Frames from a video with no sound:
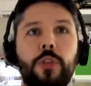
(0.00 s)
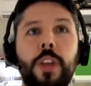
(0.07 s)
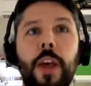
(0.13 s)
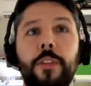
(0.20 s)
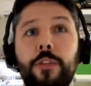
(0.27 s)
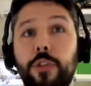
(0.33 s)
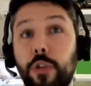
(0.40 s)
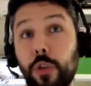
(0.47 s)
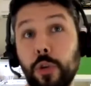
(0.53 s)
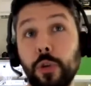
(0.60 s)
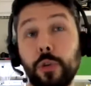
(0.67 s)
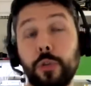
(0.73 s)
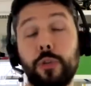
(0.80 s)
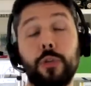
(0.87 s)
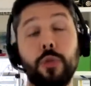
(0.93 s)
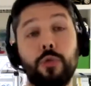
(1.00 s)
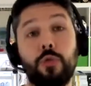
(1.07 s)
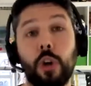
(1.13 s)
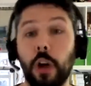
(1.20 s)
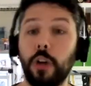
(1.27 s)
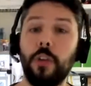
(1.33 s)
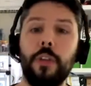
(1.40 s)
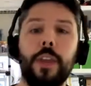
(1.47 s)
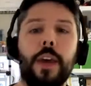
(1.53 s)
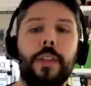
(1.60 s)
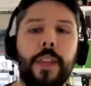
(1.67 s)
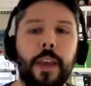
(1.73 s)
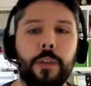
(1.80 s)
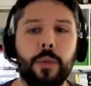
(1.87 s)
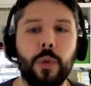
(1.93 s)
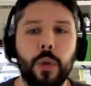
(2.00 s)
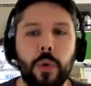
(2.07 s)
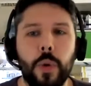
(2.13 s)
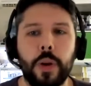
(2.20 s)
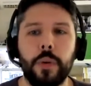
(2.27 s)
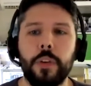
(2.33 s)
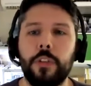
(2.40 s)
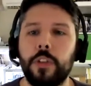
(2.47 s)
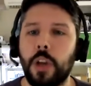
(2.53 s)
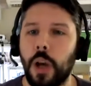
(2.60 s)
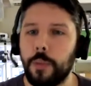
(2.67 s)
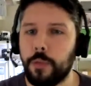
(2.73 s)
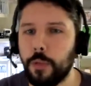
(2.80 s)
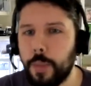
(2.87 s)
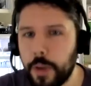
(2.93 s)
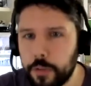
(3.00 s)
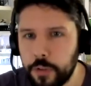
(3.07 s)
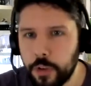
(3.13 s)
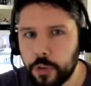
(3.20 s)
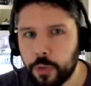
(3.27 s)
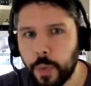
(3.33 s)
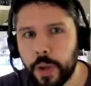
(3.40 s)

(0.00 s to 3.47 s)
then choose to run on that network, whether it's Skype for Business,